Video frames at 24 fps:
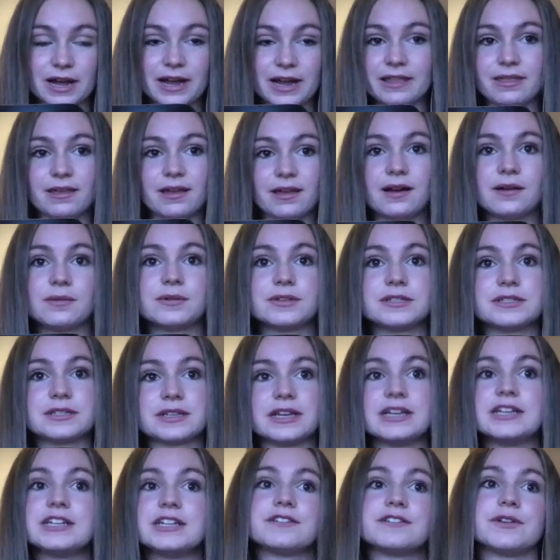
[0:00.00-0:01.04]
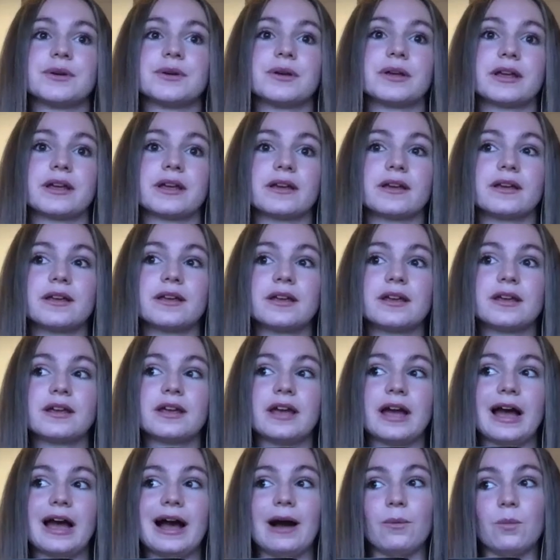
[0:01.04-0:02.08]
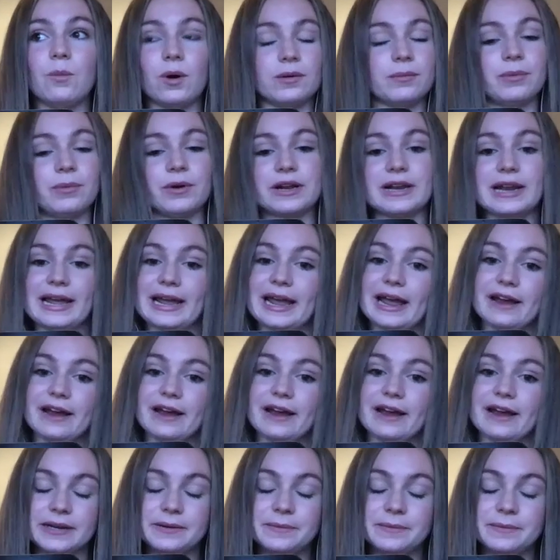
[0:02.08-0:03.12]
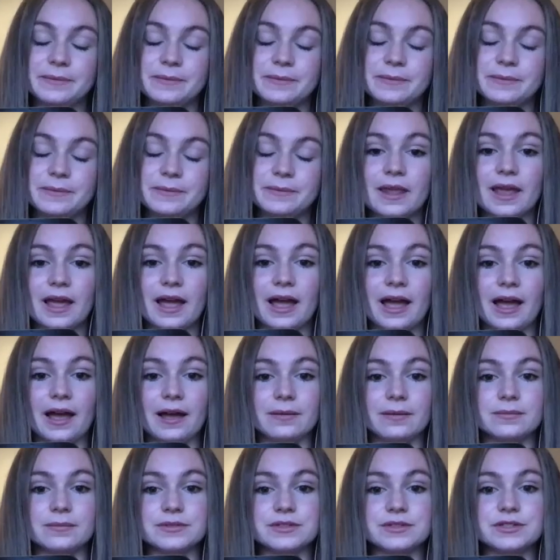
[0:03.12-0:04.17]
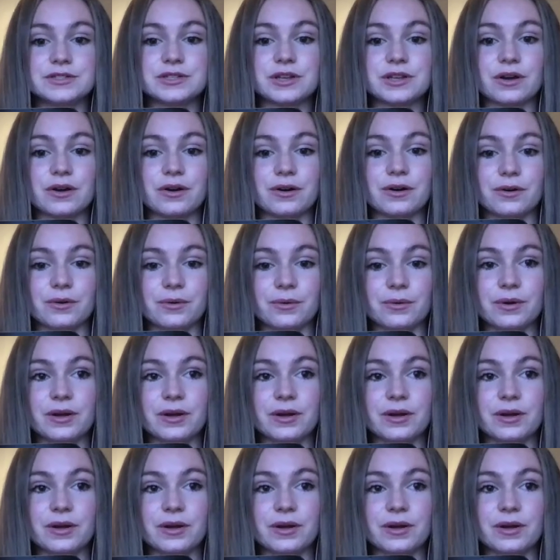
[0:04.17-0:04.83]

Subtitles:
I think I was interviewing at one point like every day. So